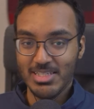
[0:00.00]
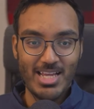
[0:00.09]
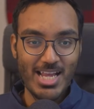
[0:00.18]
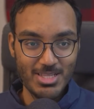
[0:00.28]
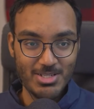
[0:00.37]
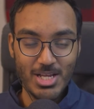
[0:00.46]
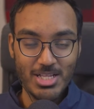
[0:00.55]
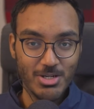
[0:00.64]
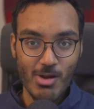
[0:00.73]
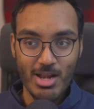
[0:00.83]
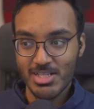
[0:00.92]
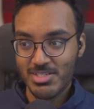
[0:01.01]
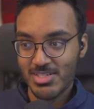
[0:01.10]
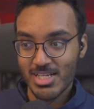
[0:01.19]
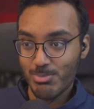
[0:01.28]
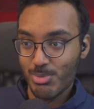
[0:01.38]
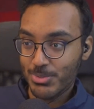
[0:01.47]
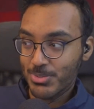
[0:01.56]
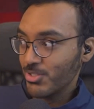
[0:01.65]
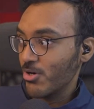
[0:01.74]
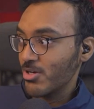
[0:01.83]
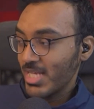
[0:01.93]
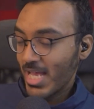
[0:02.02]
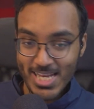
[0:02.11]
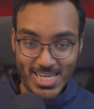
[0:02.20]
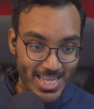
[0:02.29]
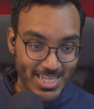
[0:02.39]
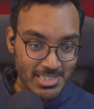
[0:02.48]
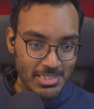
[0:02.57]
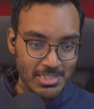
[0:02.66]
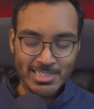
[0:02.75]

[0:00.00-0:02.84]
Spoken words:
in the credits. It both starts and ends it.